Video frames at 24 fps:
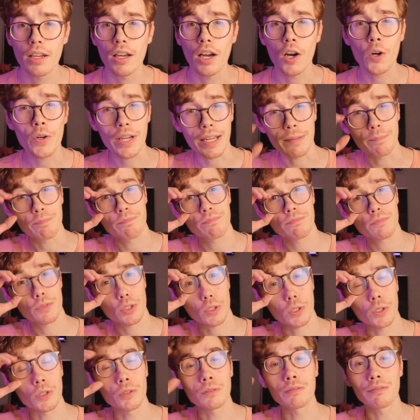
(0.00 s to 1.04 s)
Okay,
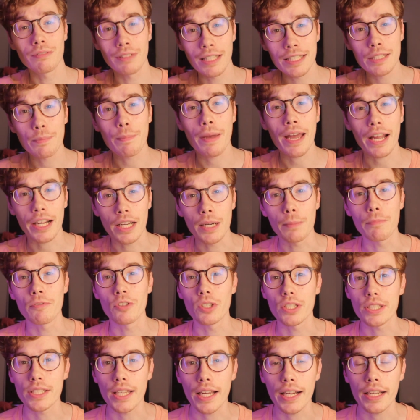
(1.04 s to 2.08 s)
so let's back up for
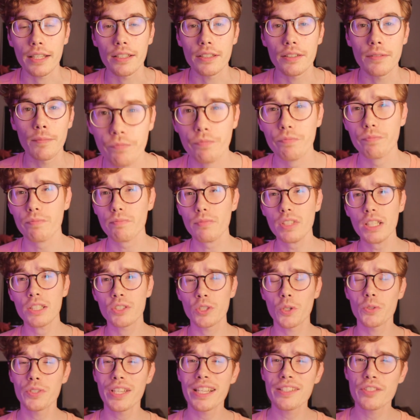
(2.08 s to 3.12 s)
a second.
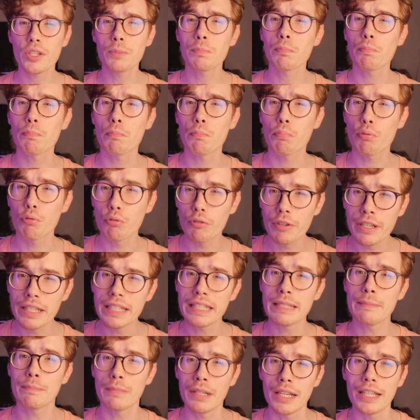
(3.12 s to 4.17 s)
So sets are
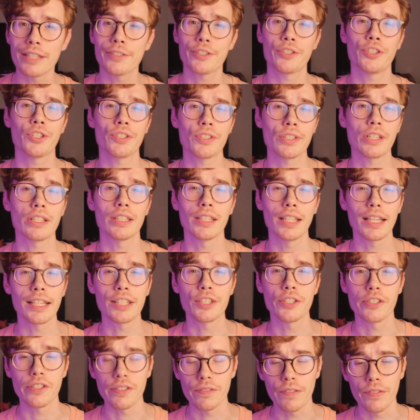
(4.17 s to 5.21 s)
pretty much just
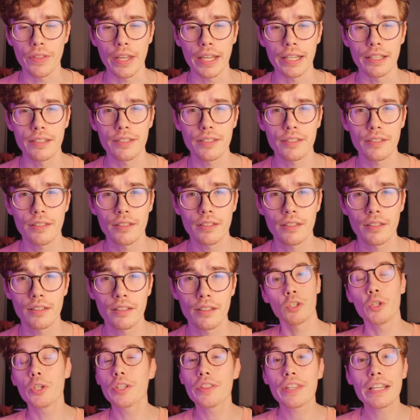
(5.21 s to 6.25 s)
collections of things.
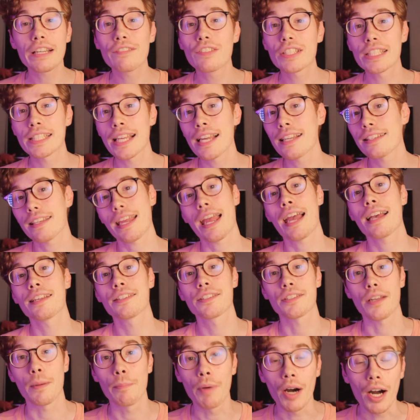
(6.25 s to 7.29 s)
You can think of a set
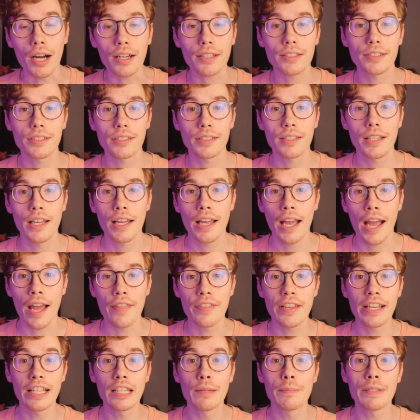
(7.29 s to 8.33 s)
as a box, and
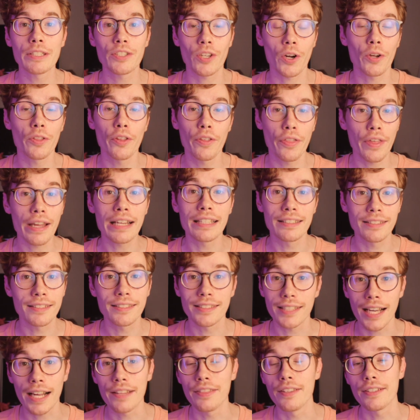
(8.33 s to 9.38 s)
the elements are the things
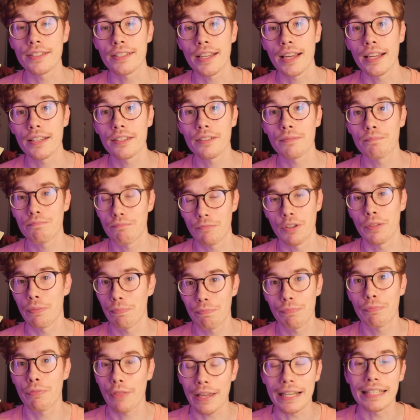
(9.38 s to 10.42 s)
inside the set, the
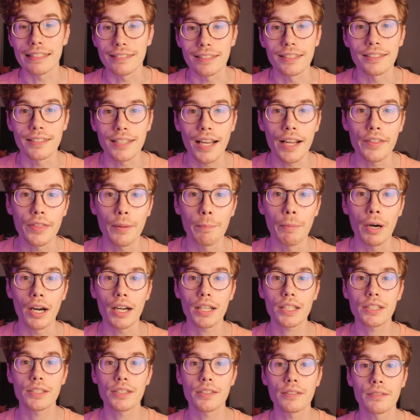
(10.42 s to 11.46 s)
things inside the
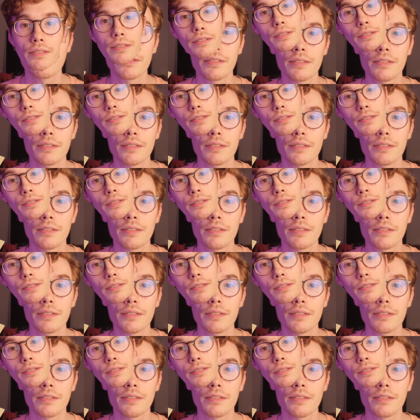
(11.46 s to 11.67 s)
box.